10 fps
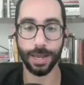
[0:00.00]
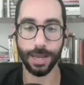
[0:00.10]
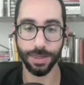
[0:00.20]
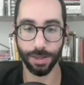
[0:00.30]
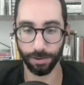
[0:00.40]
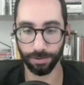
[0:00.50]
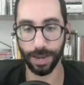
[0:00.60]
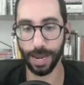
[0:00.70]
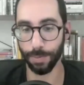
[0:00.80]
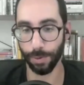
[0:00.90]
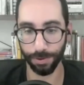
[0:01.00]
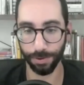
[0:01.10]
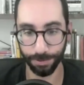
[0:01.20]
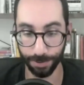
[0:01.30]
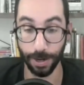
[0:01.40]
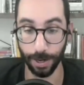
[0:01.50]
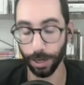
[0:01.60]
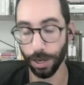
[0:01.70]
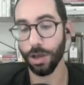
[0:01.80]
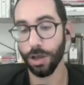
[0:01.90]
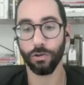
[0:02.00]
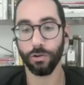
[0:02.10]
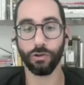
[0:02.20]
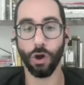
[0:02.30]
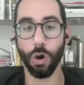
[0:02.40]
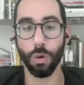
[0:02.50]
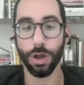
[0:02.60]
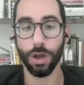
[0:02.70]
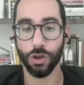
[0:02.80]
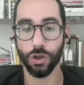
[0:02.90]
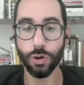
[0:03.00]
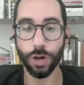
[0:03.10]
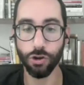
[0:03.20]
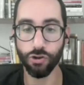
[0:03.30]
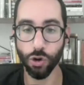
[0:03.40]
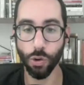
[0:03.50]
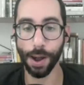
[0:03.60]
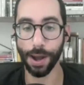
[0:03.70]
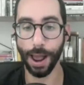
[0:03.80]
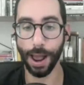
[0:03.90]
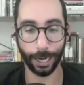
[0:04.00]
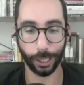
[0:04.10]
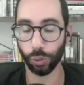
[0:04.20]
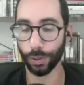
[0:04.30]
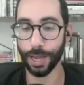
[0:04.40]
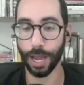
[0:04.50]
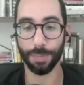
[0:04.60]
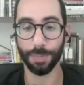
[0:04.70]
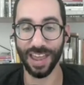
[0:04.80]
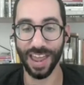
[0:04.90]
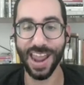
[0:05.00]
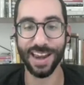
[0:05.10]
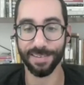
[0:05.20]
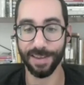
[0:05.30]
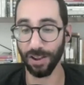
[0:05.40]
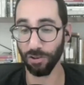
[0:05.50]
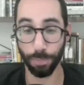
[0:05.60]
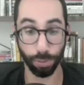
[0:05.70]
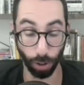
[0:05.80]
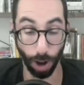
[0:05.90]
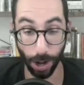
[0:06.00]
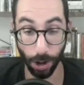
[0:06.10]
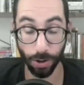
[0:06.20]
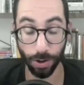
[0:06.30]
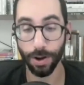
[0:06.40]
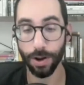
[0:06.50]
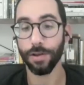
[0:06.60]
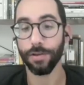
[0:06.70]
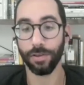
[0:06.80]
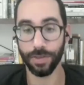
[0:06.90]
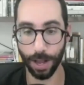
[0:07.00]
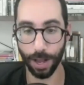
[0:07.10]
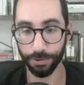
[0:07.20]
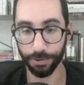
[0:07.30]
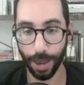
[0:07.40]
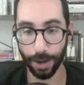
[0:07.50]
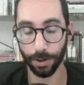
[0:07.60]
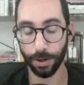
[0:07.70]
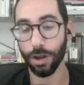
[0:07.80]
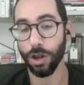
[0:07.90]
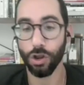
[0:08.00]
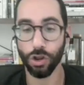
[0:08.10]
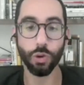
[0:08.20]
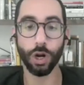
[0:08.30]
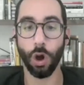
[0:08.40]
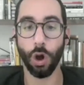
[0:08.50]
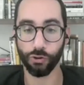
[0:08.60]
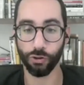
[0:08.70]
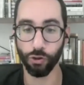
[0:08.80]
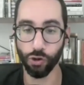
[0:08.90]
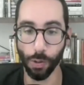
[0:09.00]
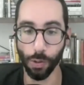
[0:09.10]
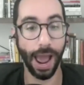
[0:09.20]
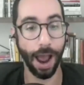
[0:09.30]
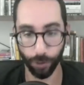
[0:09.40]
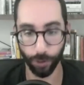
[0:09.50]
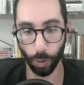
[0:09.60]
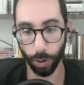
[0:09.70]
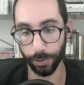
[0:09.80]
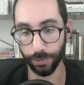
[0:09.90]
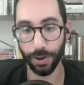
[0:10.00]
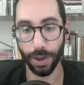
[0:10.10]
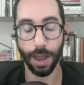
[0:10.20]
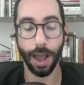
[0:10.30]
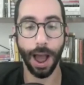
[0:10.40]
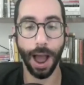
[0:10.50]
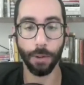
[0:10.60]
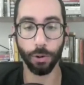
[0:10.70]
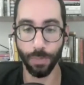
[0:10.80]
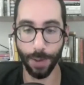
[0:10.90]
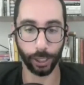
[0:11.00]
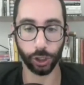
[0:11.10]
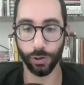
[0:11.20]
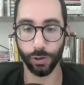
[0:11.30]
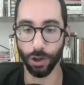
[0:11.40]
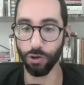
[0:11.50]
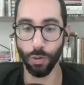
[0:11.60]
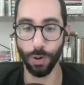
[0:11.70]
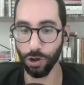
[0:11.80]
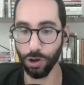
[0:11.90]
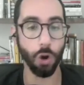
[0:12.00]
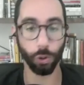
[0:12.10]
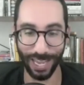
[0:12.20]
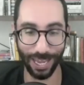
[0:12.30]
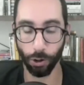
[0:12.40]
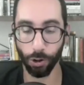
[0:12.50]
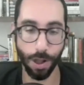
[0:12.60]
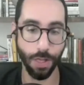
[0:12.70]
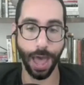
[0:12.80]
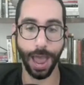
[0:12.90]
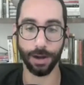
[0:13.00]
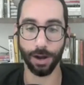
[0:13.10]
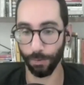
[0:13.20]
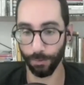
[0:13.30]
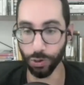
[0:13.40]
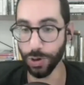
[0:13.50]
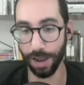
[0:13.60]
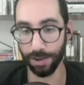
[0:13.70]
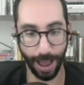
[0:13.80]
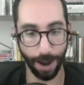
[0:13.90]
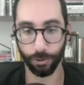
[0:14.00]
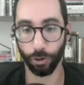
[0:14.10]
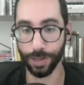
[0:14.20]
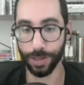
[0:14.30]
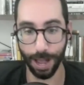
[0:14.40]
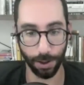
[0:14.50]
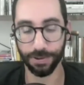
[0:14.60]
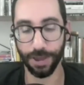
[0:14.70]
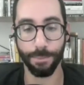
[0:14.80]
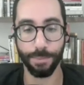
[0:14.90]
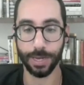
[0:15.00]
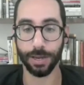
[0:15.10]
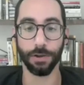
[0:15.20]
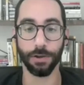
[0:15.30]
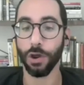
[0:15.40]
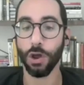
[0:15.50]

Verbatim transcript: in the same sitting. So okay. You can do it actually up to eight days prior to the LSAT. You can also do it afterwards. I would make sure that you do it no later than a few days after the LSAT because